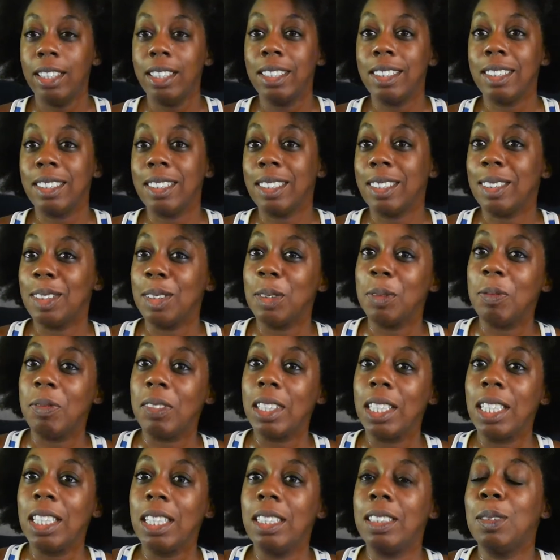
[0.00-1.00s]
So
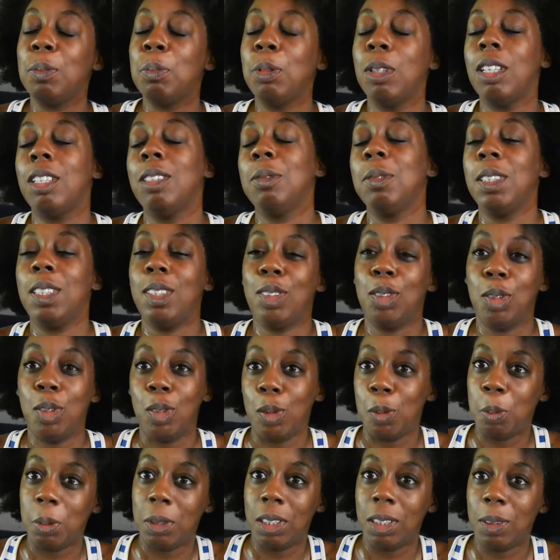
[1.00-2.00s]
it's probably
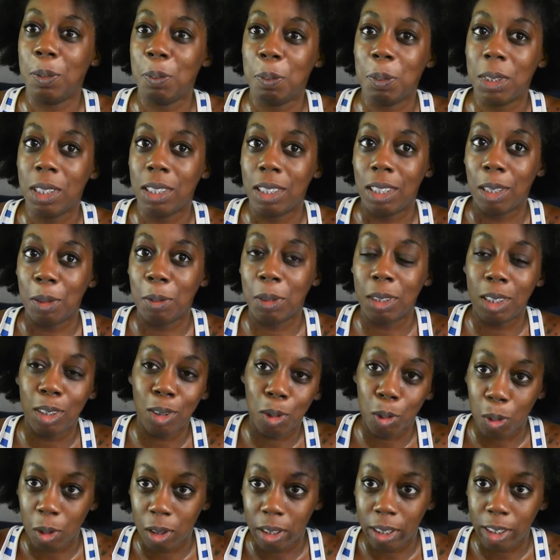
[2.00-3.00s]
stupid, but I'm gonna
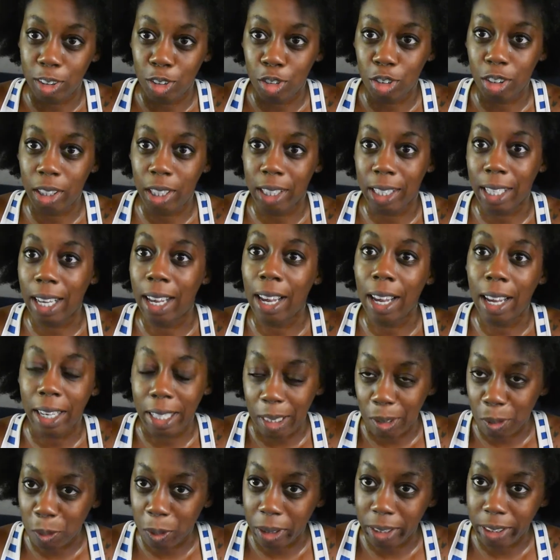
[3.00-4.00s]
do a length check
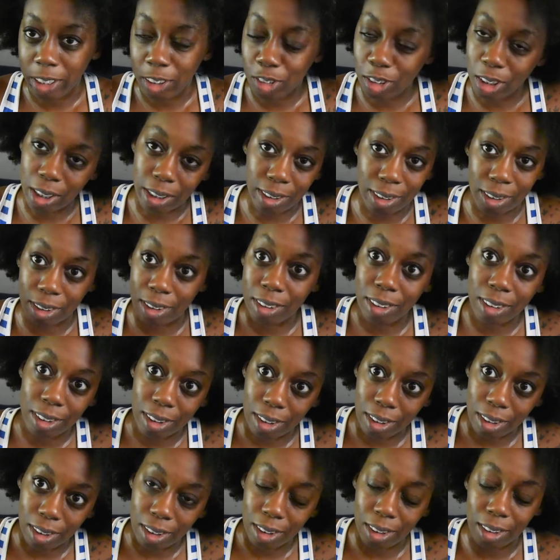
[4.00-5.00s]
anyway just to
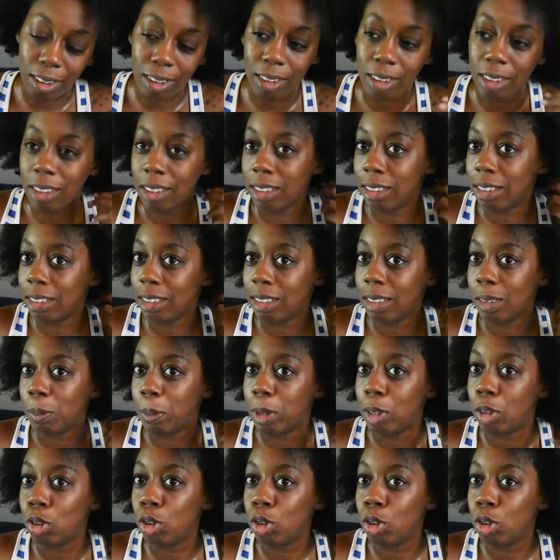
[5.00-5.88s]
see, because it's been